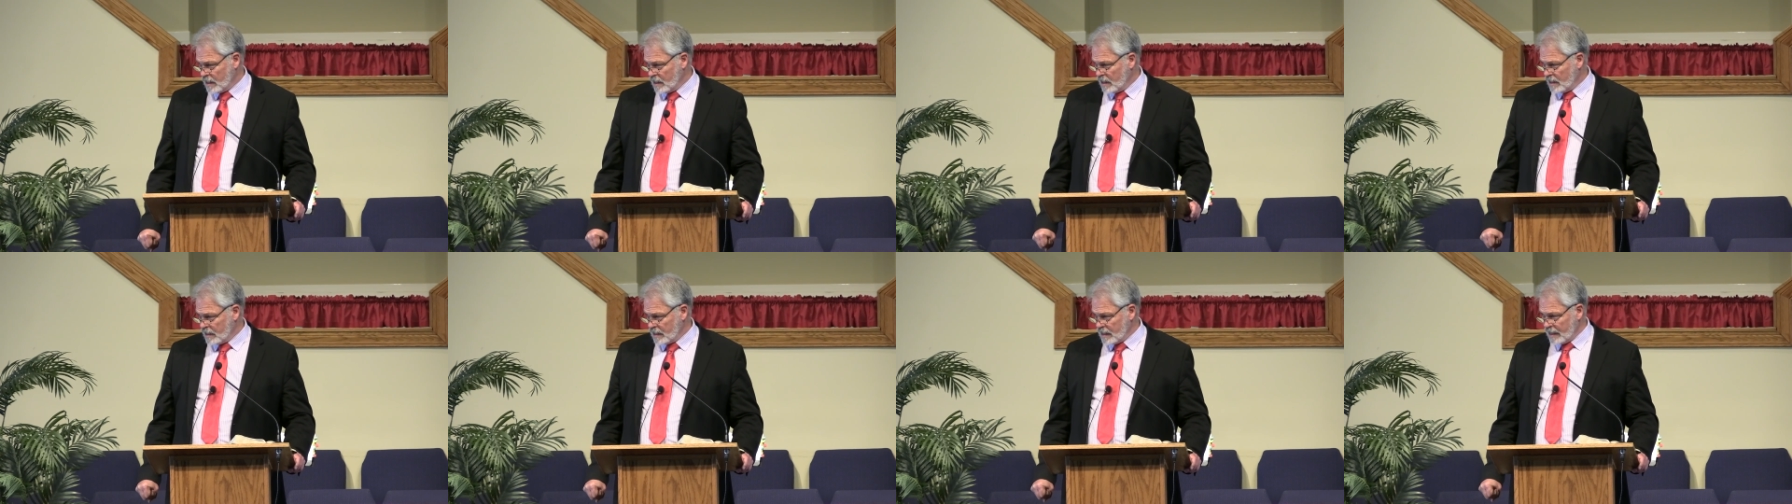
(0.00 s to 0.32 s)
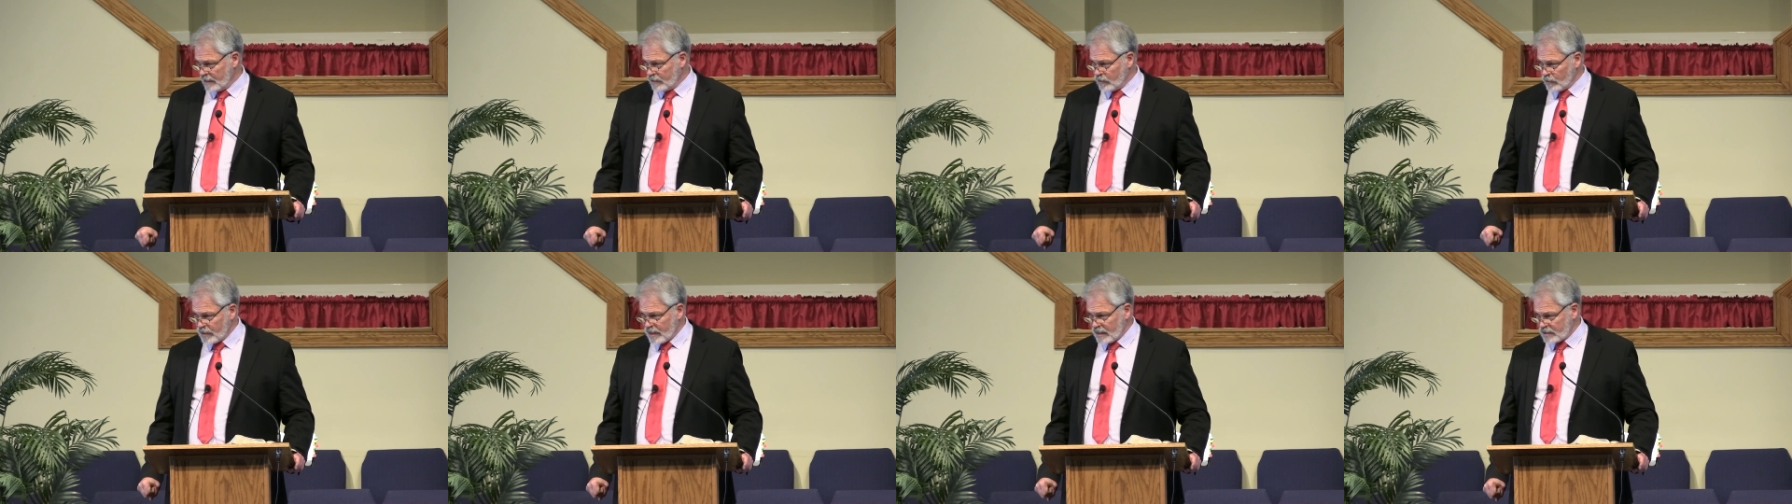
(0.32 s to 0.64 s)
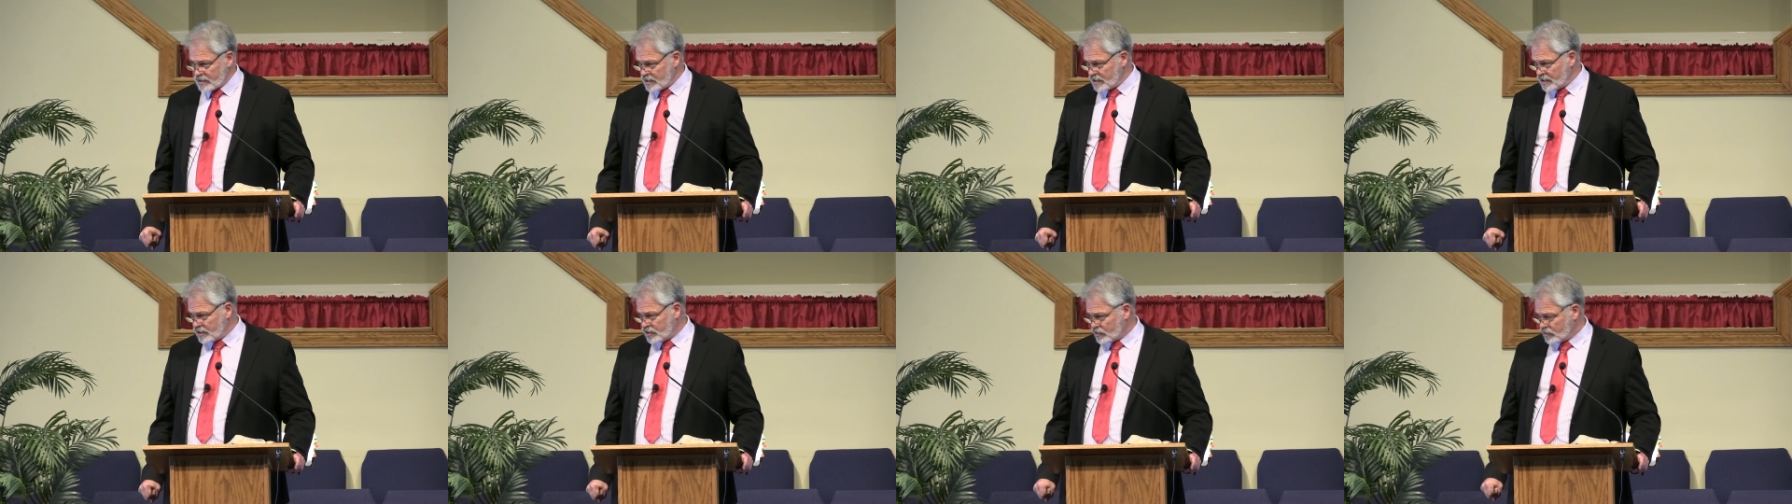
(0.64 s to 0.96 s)
Now, I know
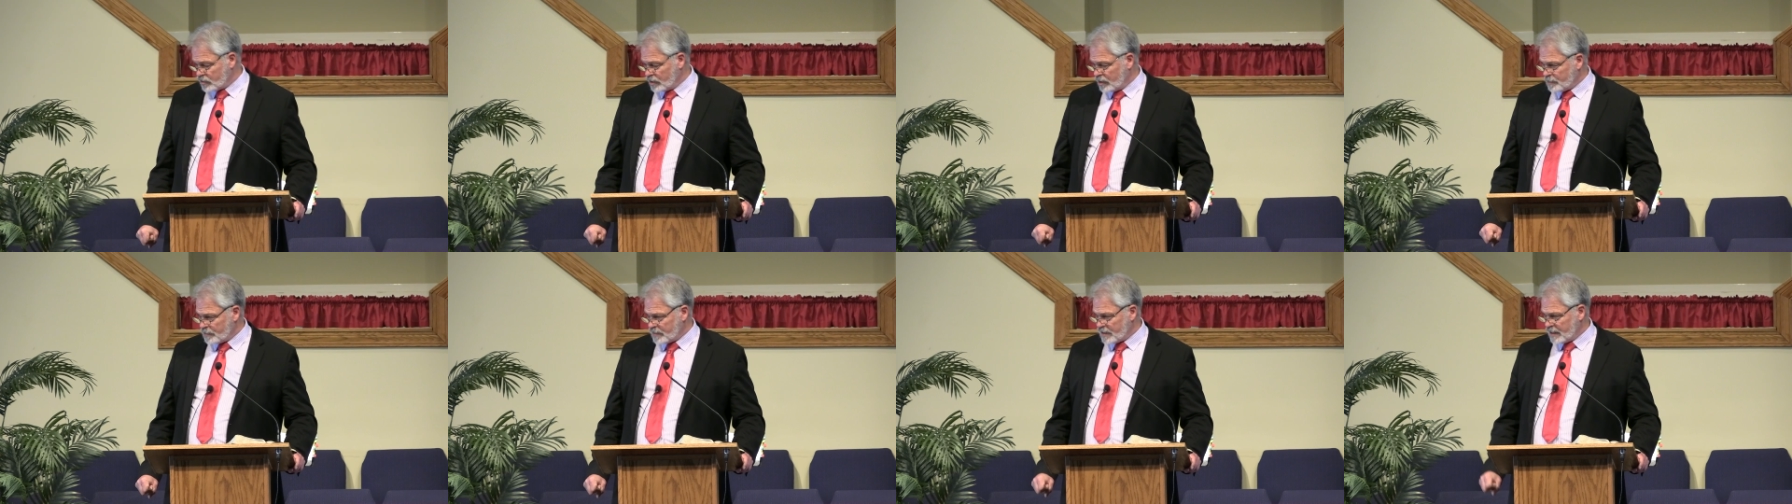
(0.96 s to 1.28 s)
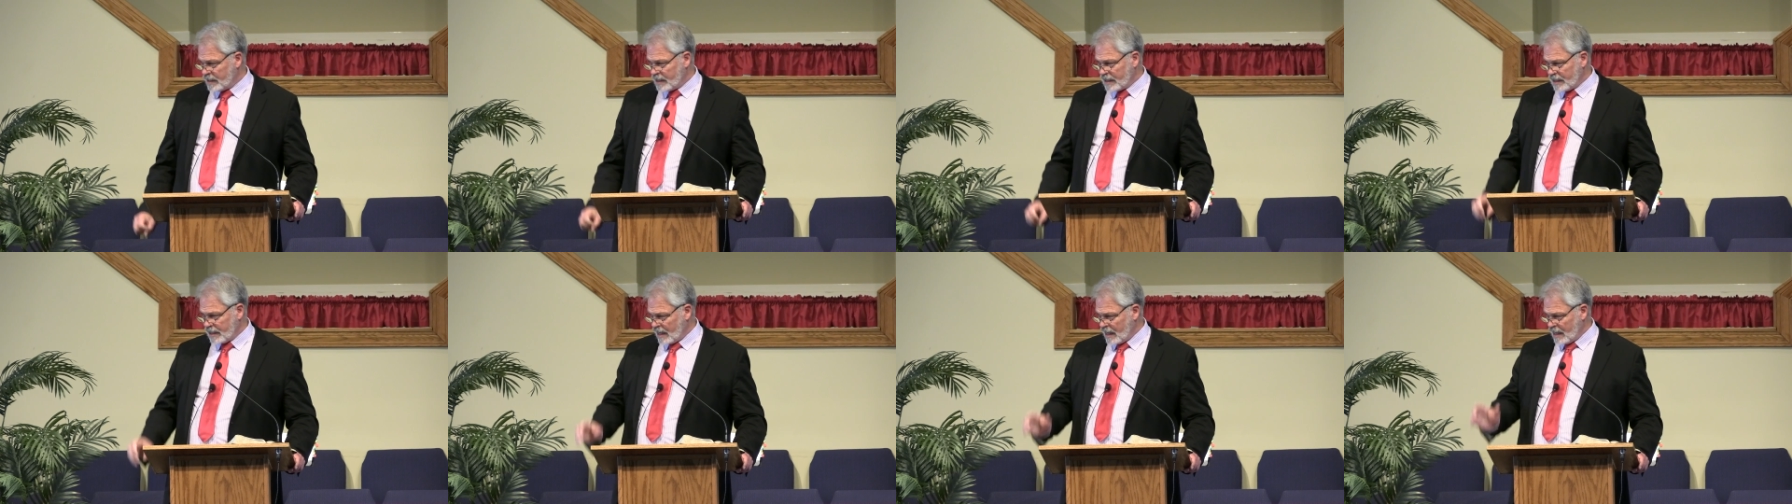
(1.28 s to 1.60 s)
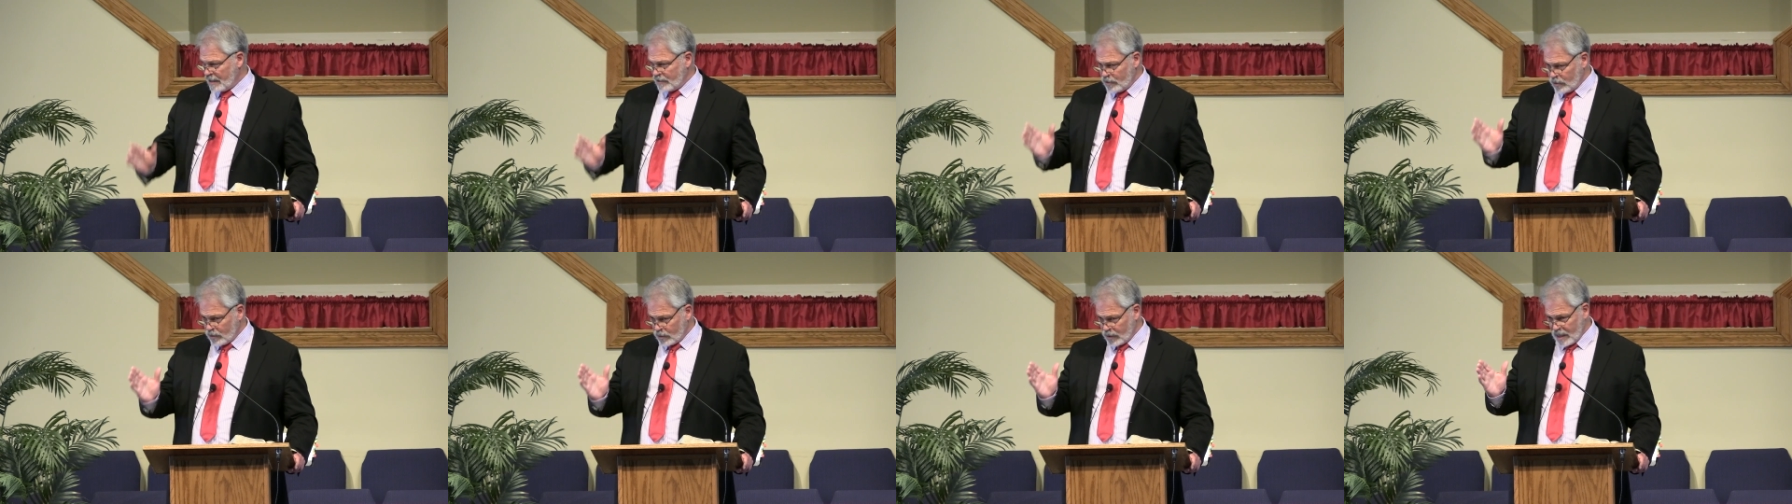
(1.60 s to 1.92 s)
that's an extreme thing, and I
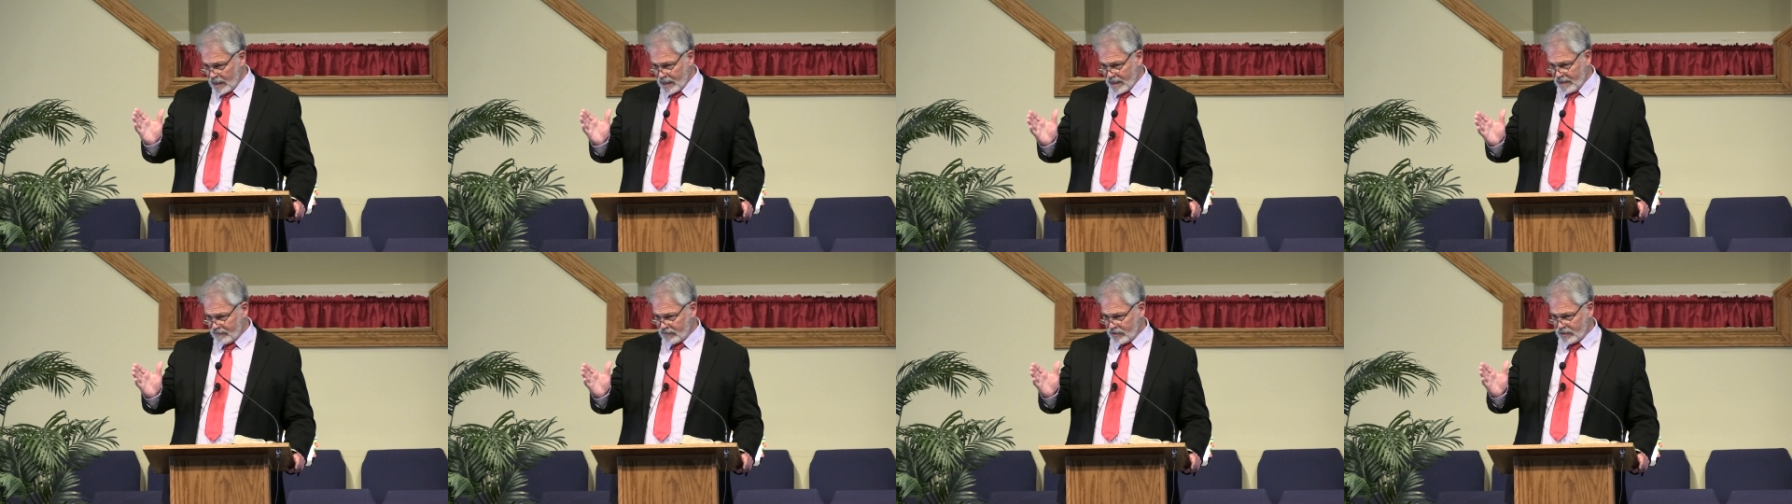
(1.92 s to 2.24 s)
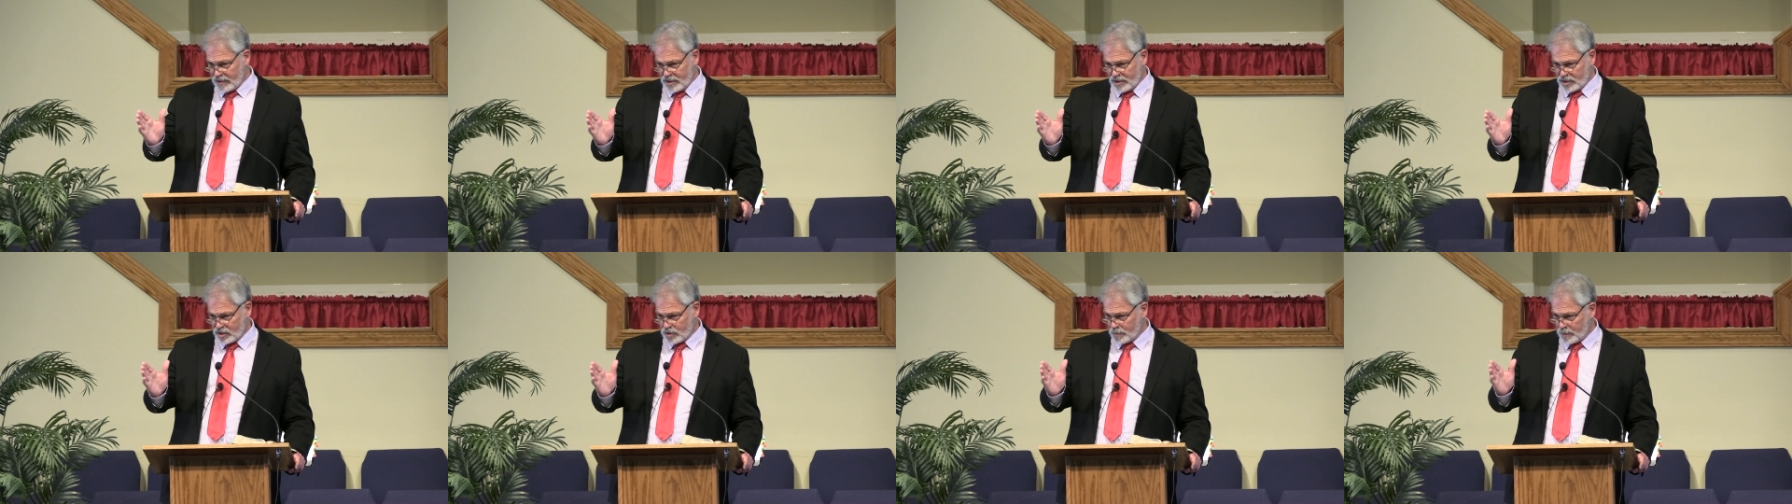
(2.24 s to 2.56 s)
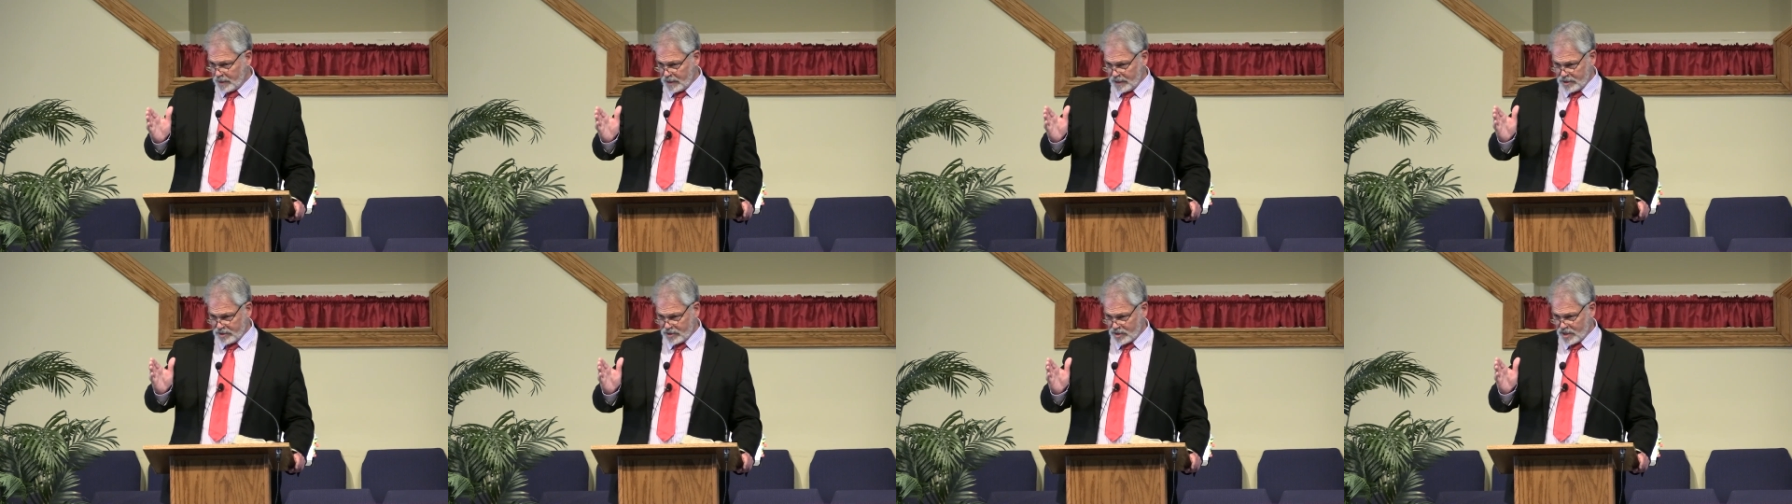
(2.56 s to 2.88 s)
know not every
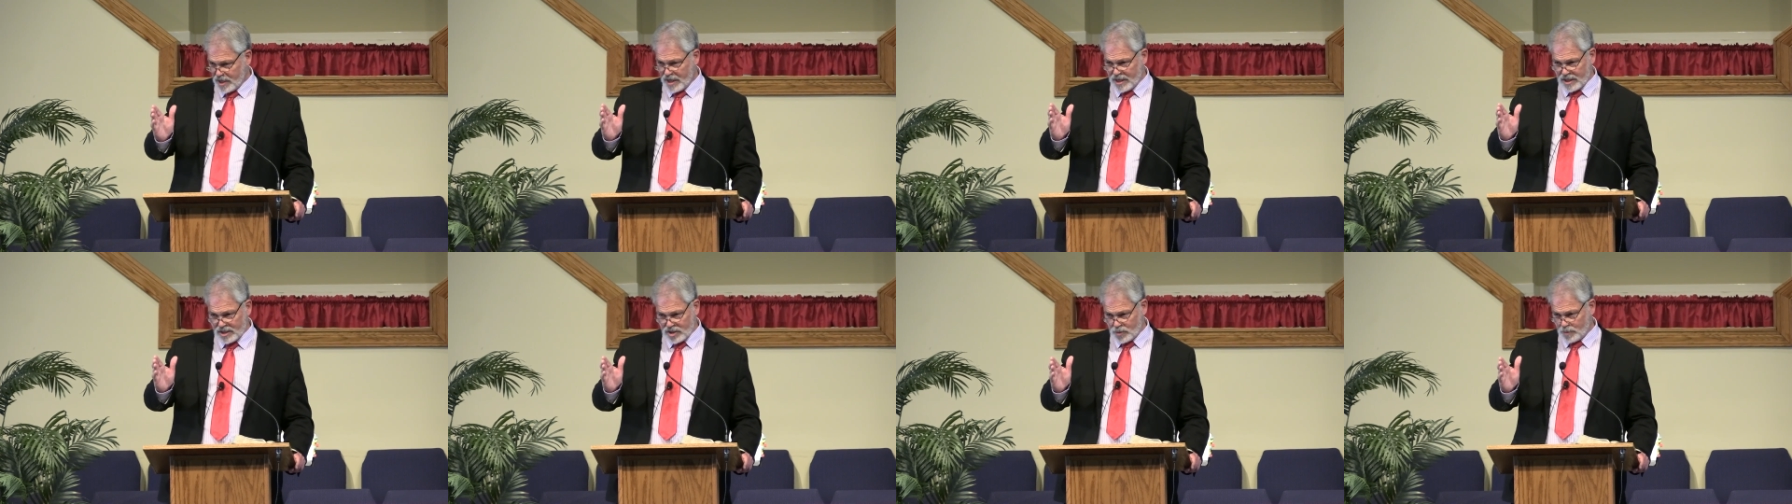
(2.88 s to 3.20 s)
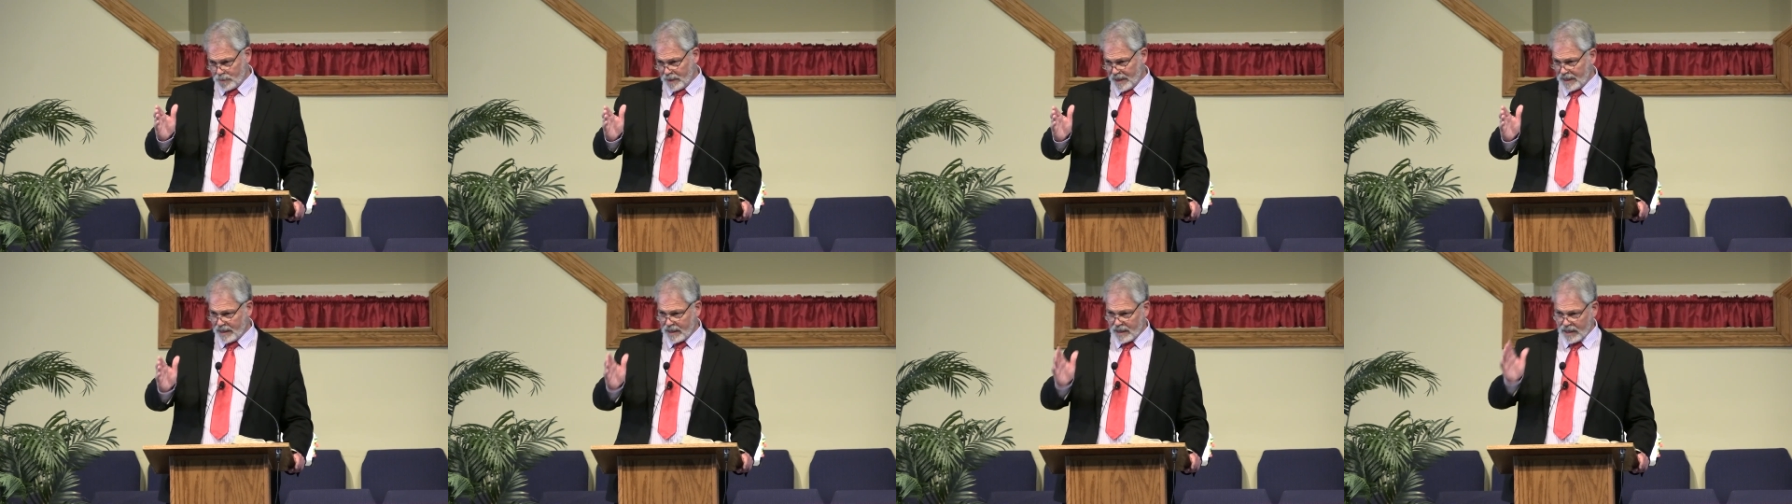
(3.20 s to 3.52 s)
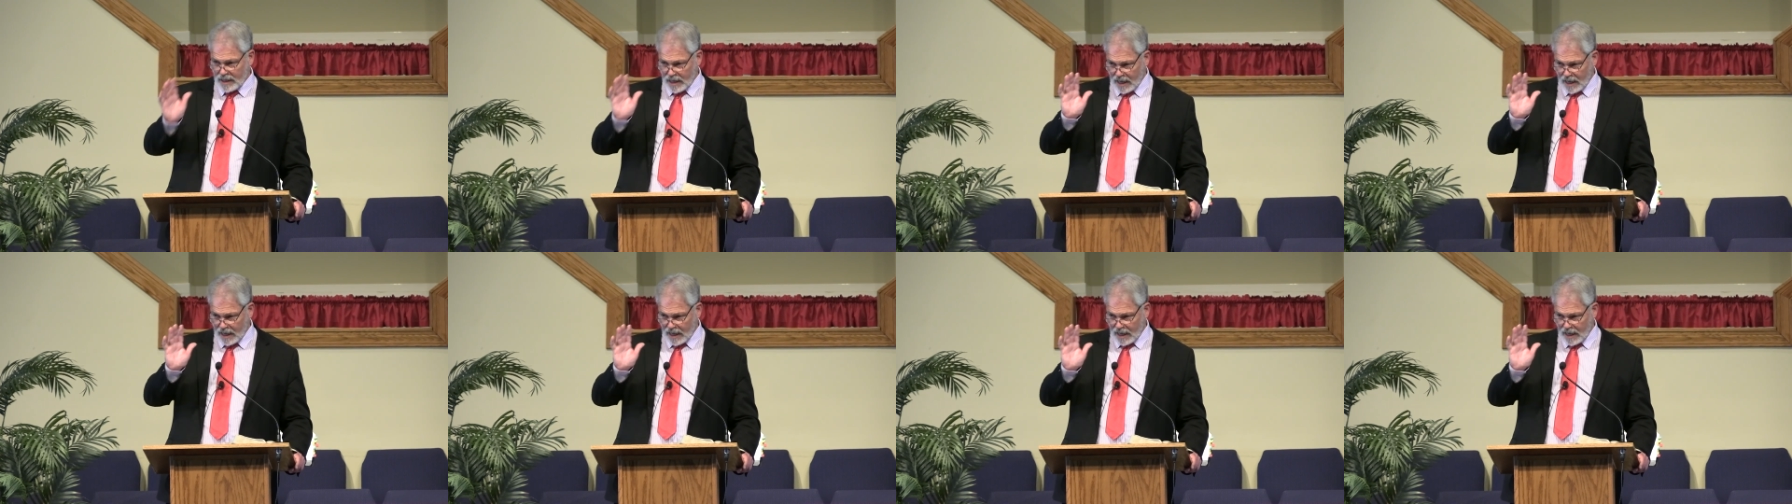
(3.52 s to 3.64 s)
discipline is spanking.